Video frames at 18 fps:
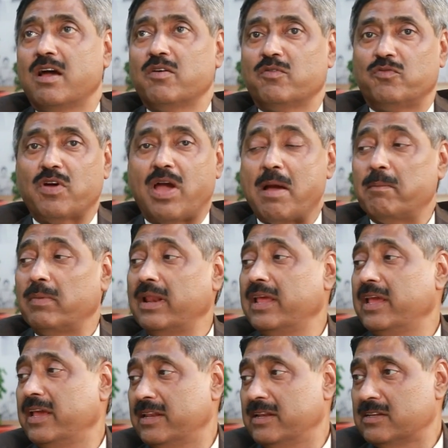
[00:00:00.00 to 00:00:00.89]

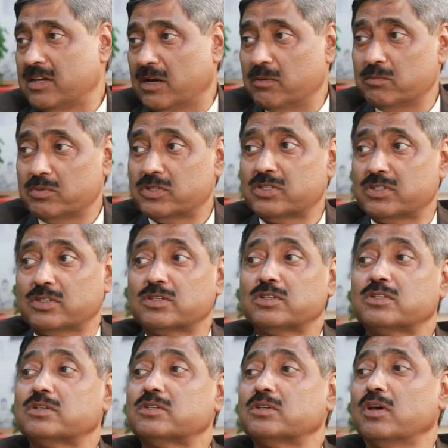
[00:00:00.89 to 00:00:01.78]
Family, in
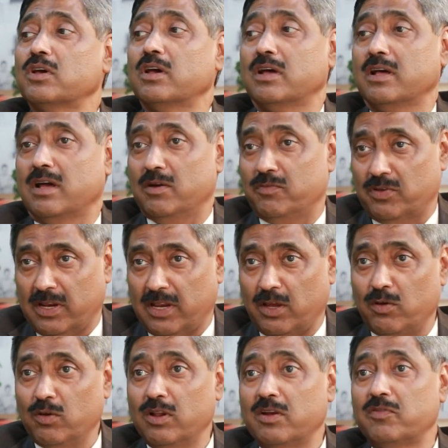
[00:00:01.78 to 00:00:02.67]
terms of a
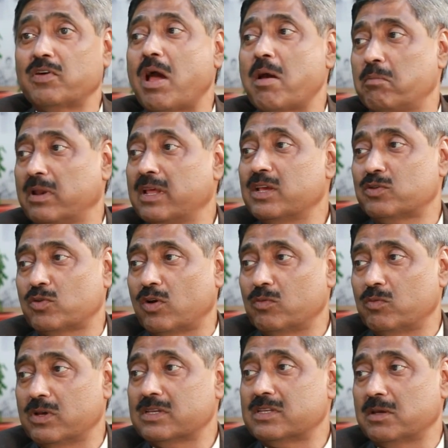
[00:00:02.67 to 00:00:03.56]
regular family, is
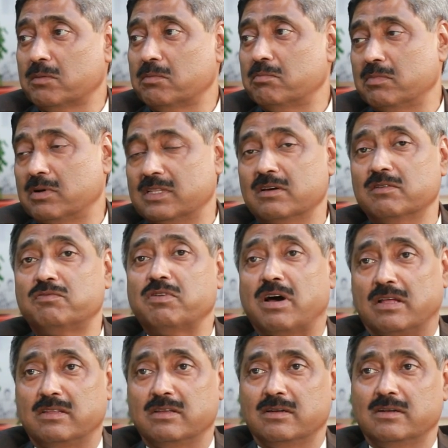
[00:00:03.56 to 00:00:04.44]
always the mother,
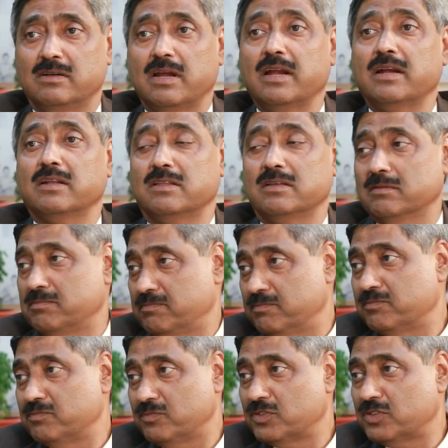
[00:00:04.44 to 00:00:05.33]
father, and the
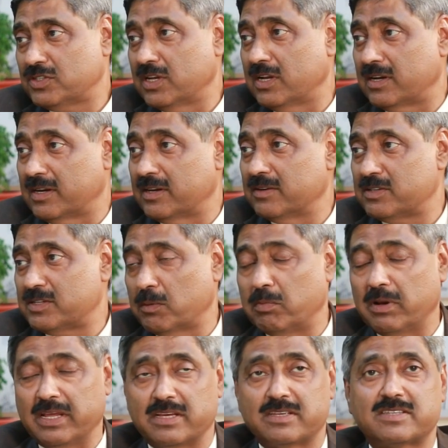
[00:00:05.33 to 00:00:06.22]
children,
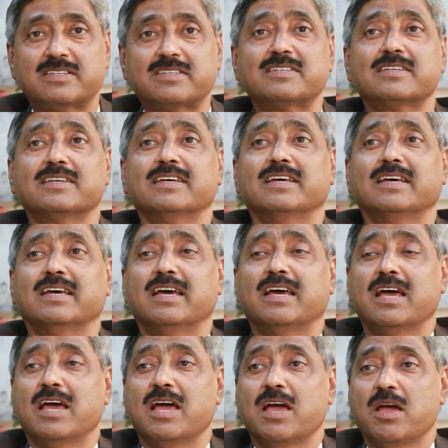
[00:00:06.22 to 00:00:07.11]
siblings.
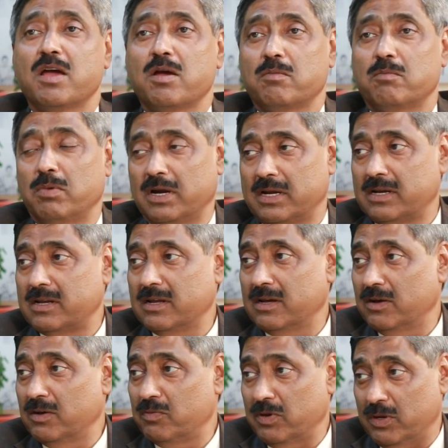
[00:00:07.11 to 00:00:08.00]
But
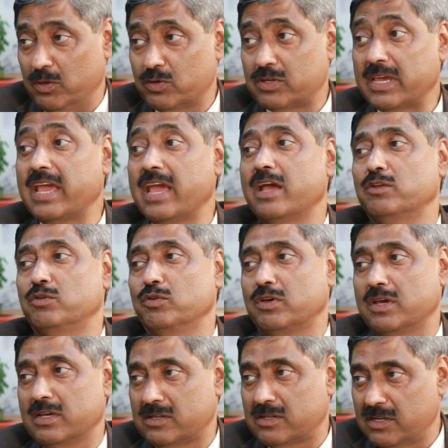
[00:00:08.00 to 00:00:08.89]
when you say
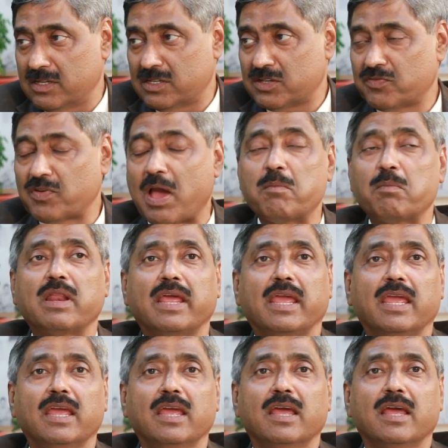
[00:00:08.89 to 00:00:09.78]
educationist family,